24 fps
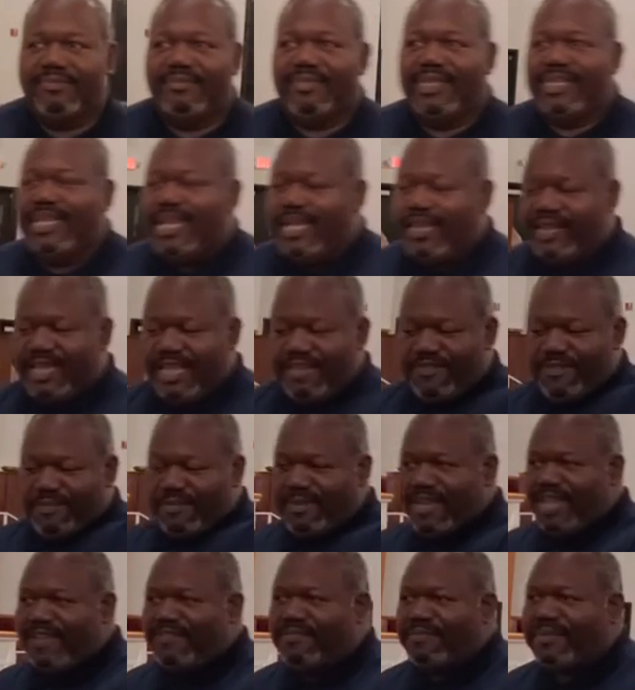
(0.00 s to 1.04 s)
Leave
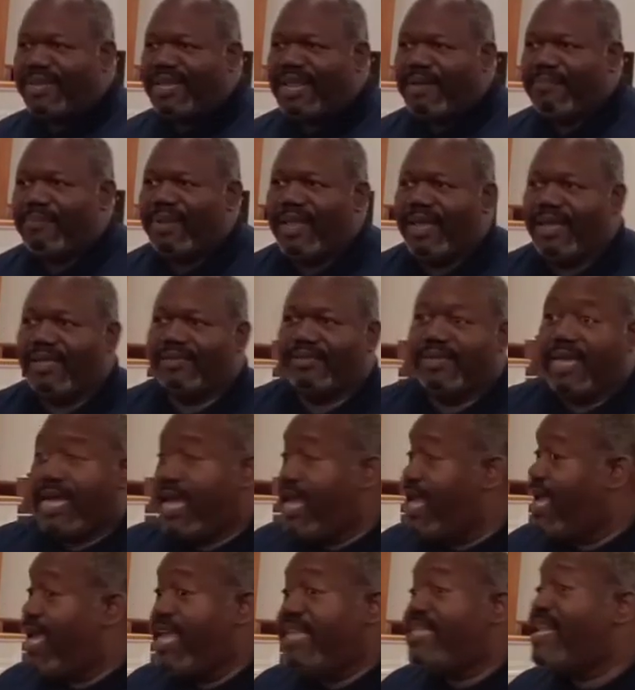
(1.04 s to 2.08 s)
him in that place.
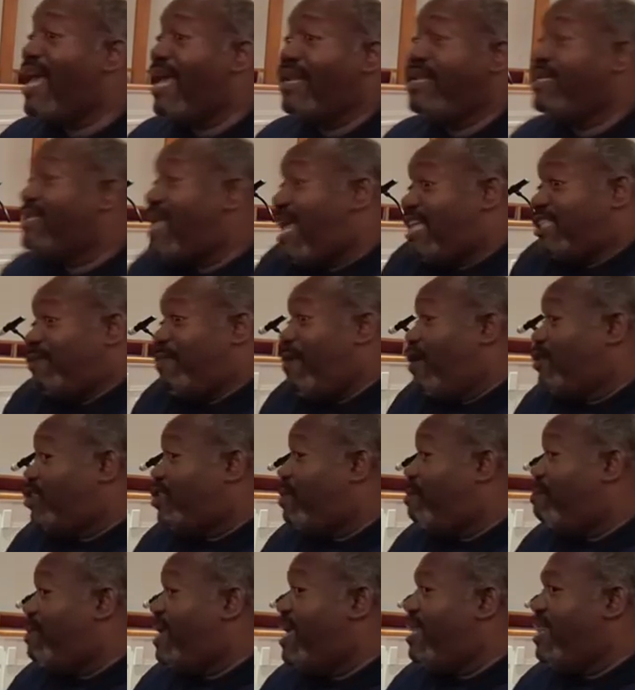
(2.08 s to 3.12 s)
He's not supposed
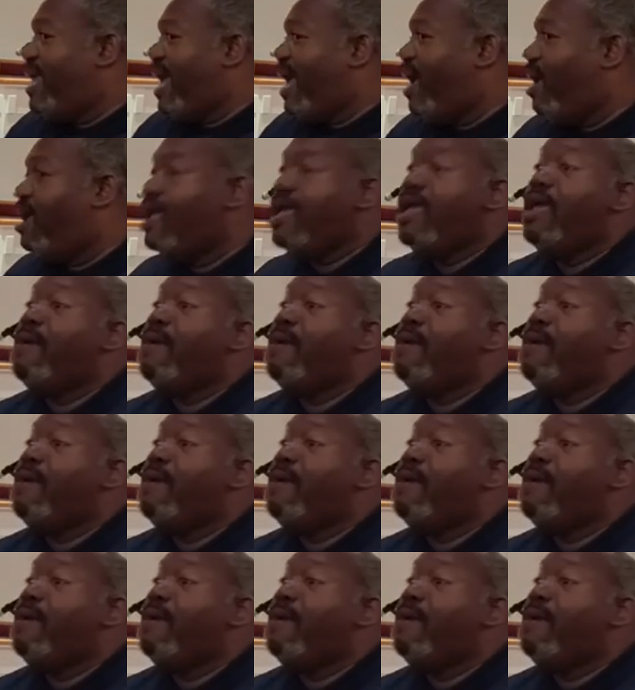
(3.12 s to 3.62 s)
to be there.